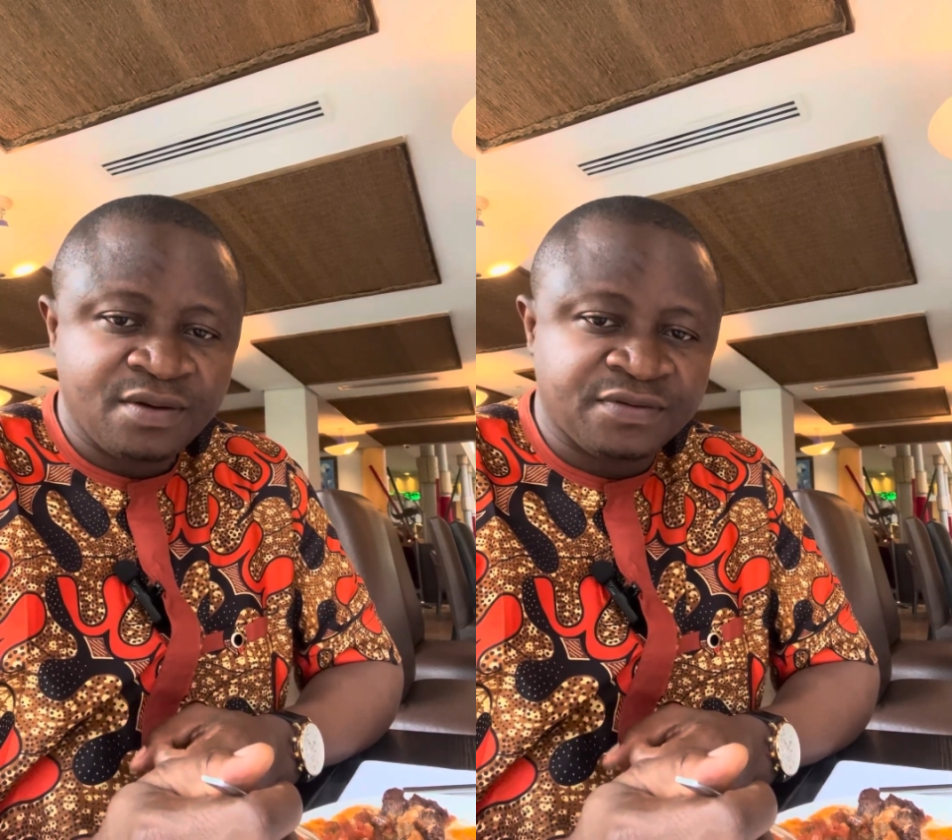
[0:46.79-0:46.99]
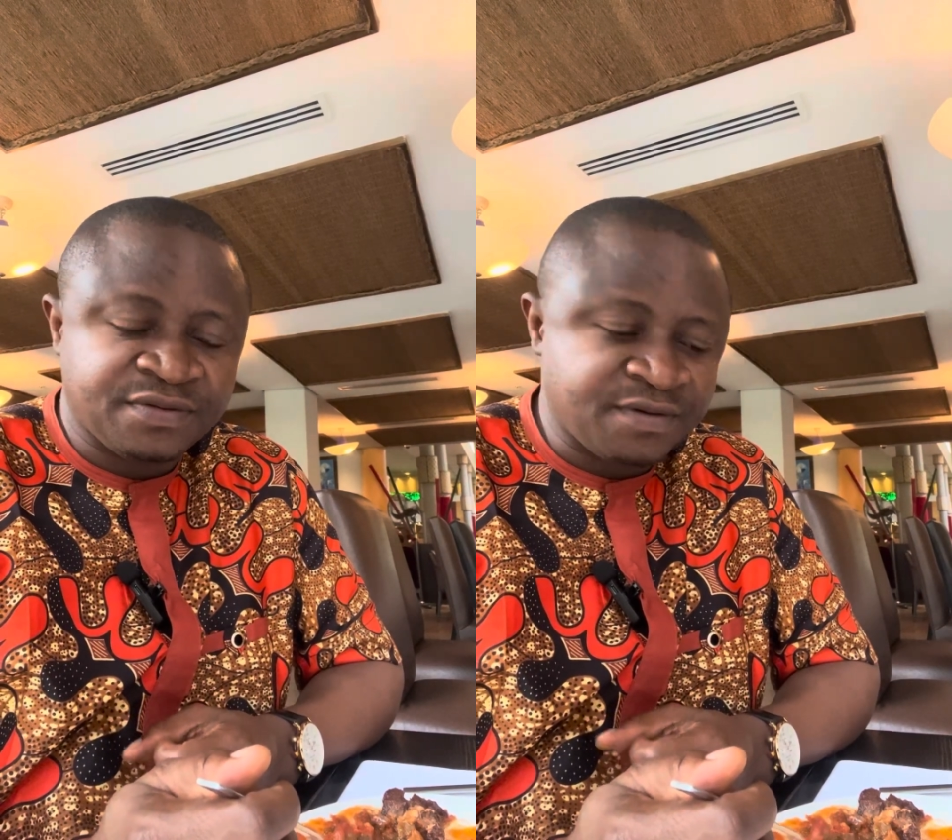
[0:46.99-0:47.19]

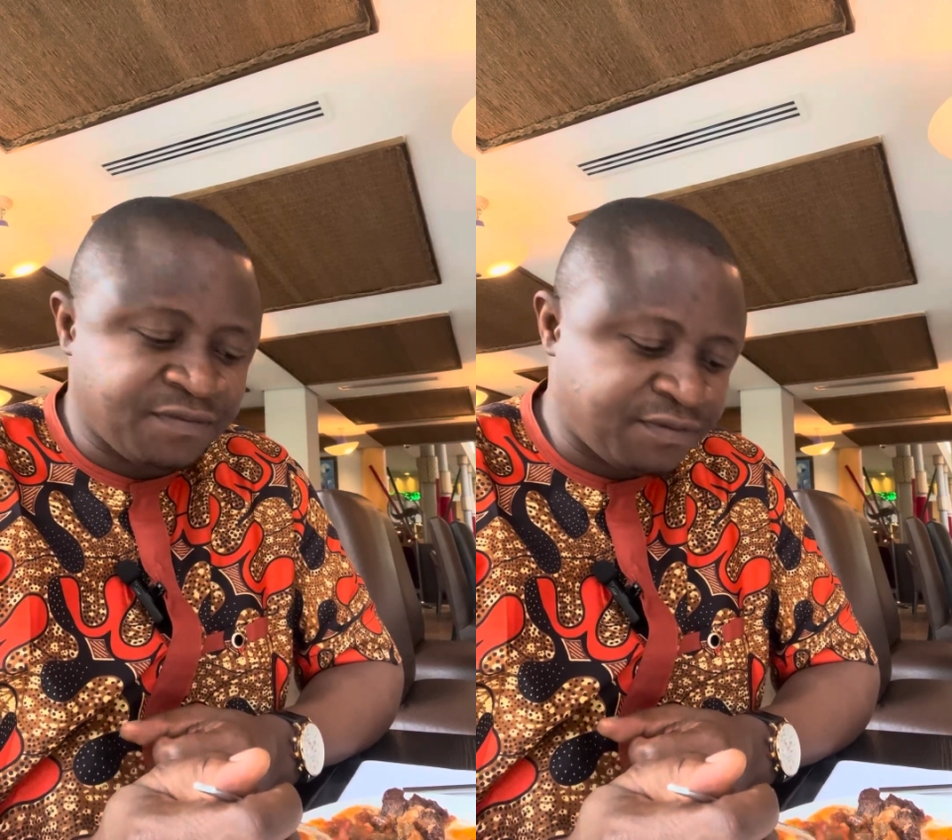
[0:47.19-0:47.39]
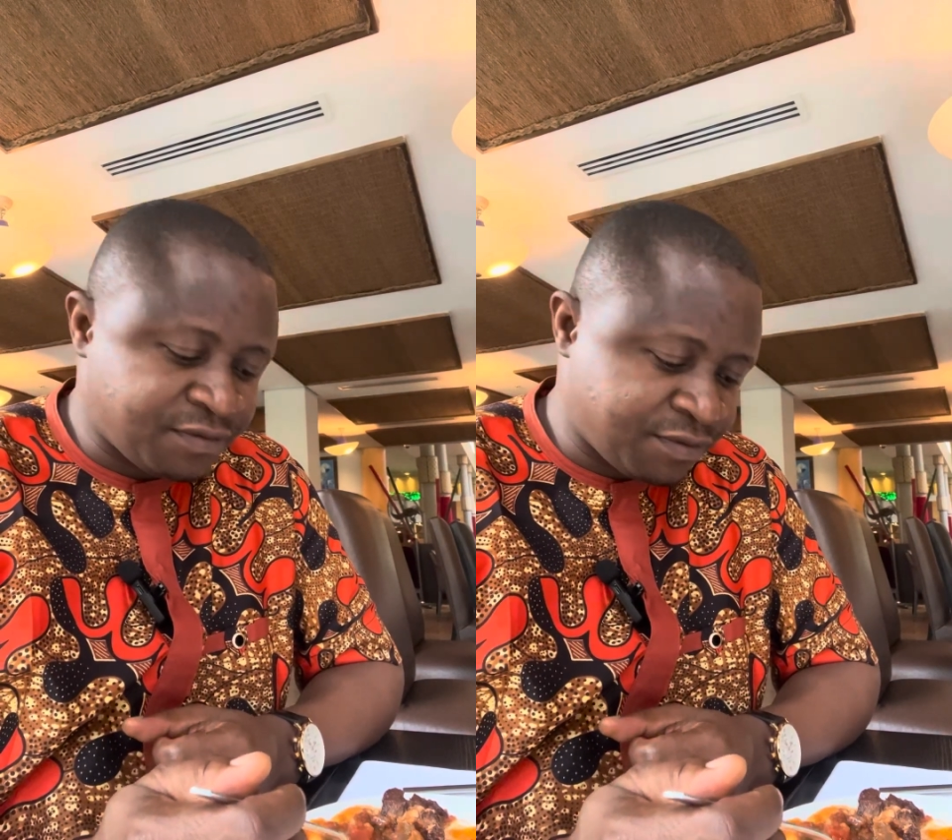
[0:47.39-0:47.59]

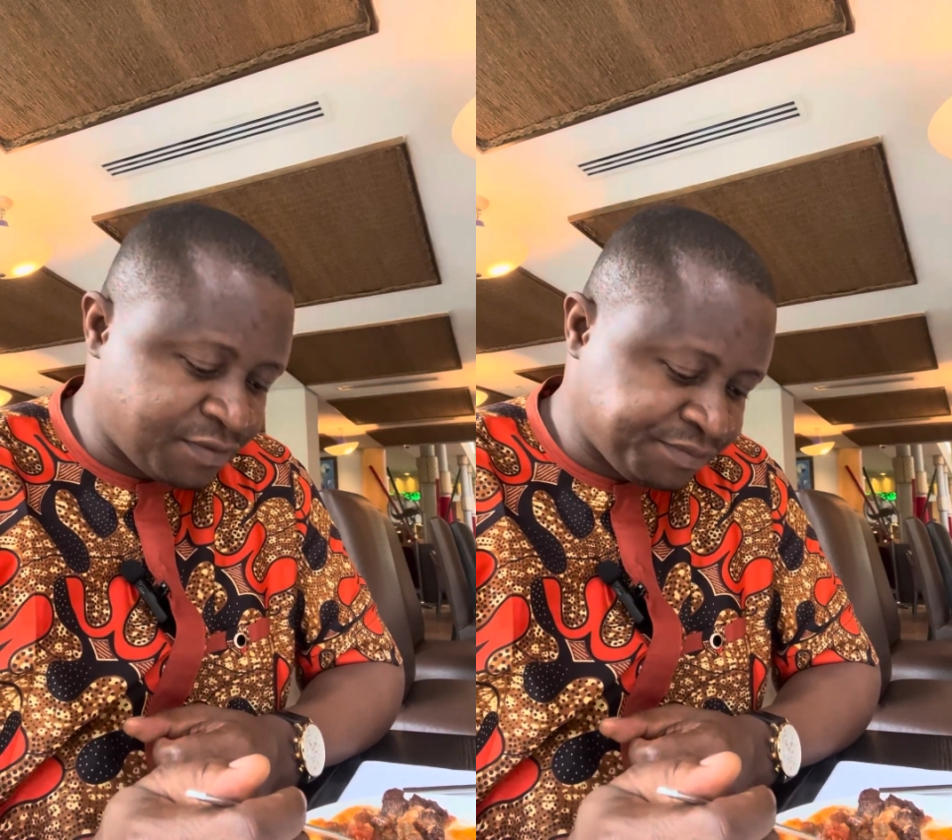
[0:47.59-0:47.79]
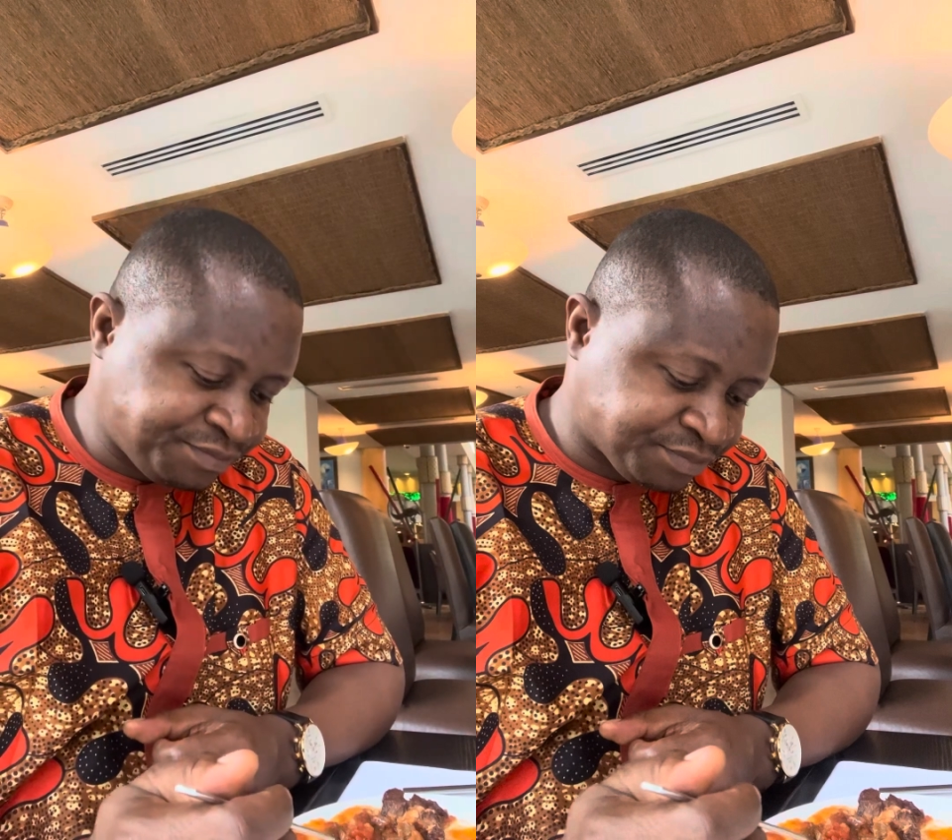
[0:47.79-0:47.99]
yourself
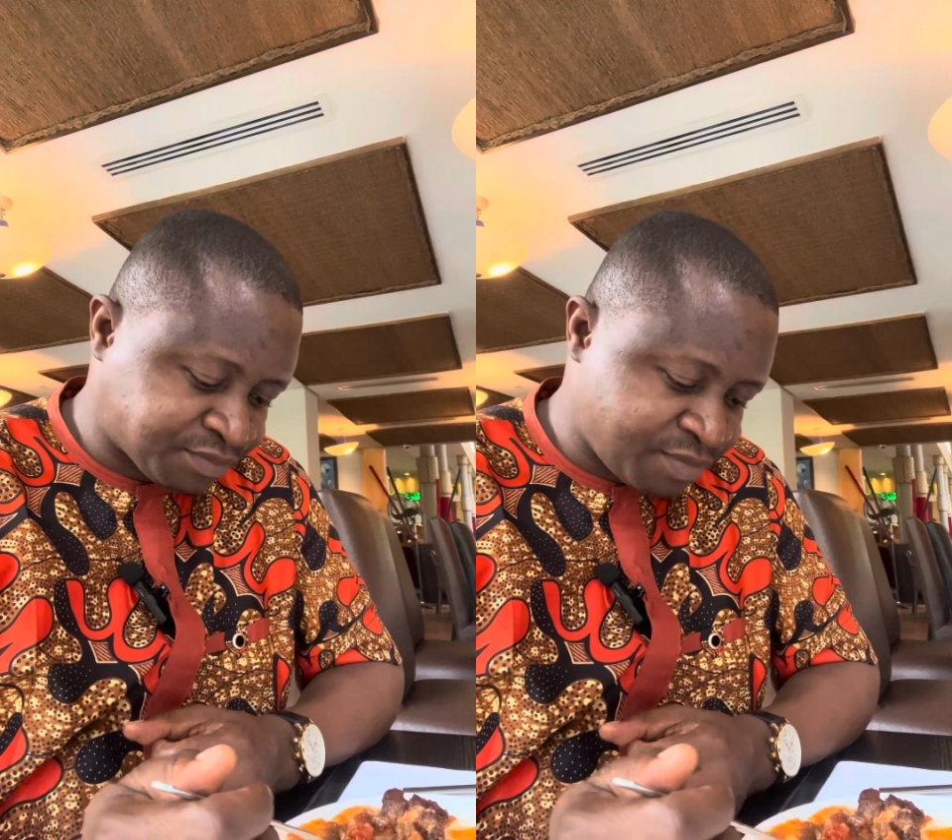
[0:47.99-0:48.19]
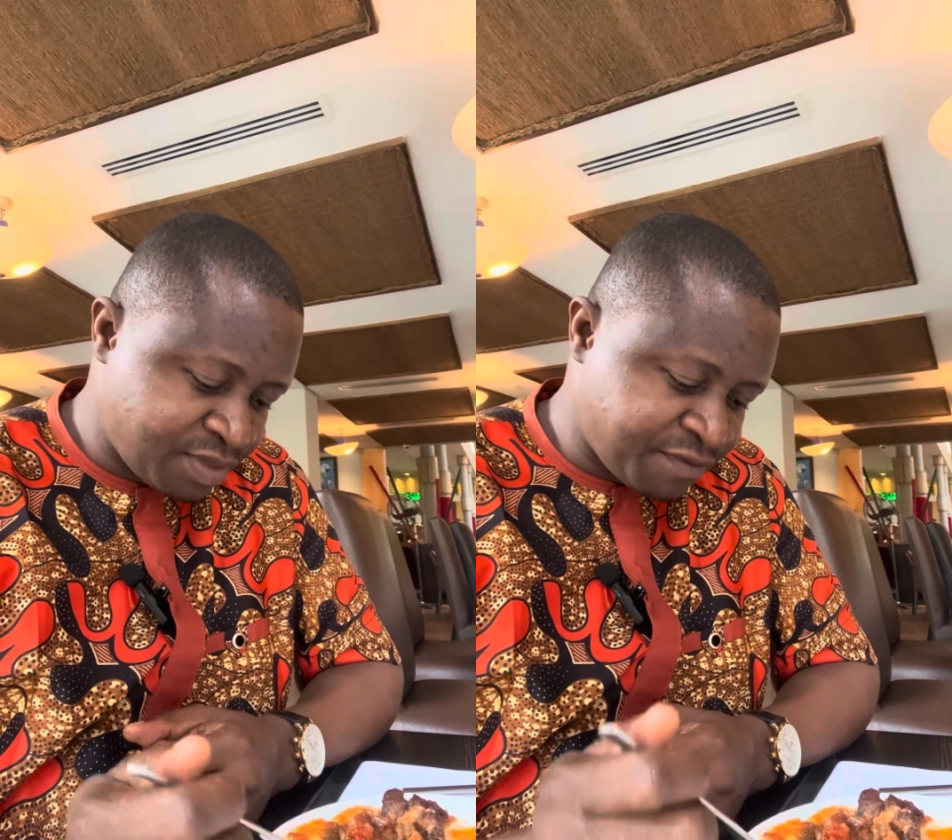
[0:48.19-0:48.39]
for
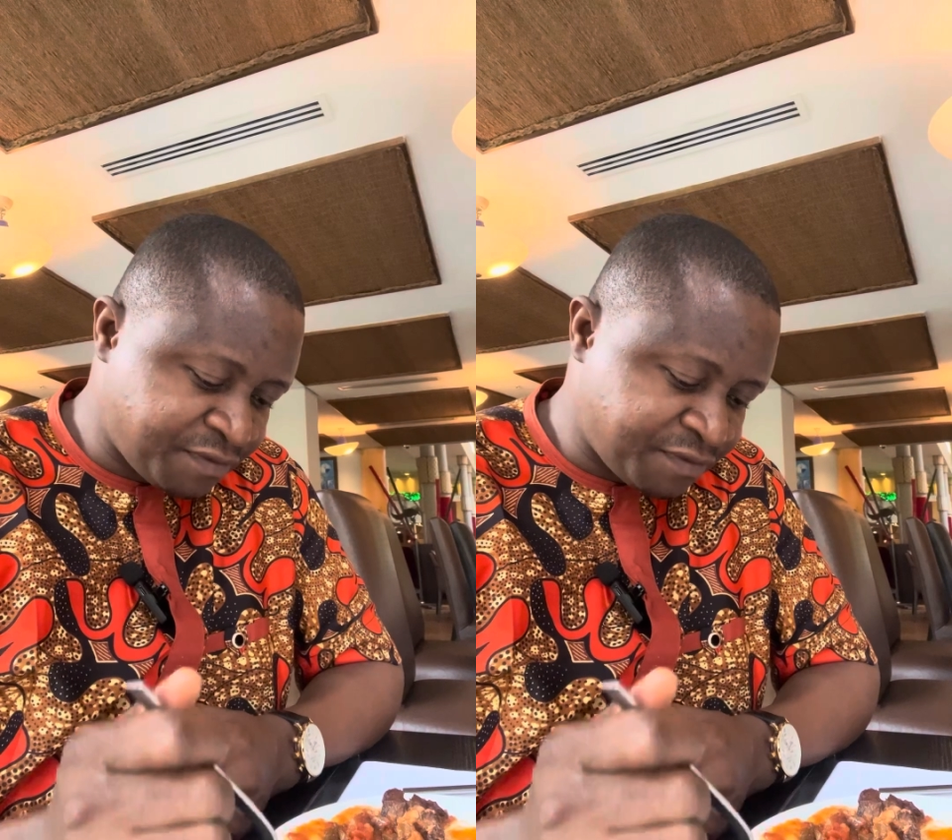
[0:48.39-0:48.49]
the